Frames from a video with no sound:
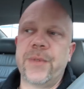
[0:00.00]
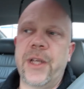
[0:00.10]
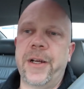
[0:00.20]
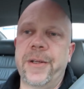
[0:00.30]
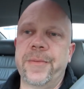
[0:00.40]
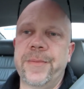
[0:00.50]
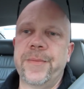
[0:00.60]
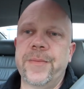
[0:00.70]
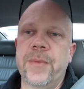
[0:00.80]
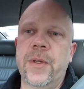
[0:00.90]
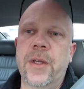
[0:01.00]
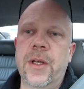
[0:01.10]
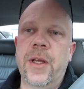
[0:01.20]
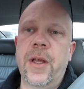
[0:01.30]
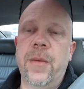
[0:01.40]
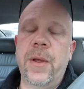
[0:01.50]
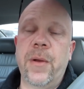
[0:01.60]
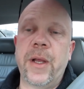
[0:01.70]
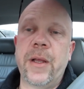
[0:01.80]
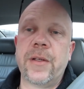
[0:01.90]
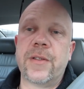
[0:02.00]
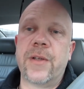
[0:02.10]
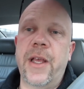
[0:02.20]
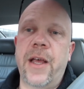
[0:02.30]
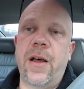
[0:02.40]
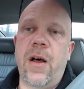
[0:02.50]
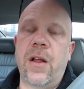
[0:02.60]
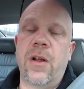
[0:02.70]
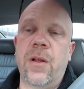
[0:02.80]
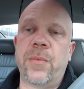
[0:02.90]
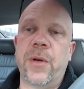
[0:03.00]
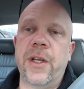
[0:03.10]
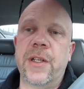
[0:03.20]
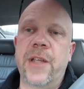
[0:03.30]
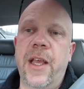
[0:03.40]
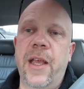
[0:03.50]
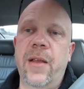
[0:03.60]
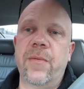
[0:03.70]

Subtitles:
So I don't know. But anyway, so yeah, all in all, pretty good day.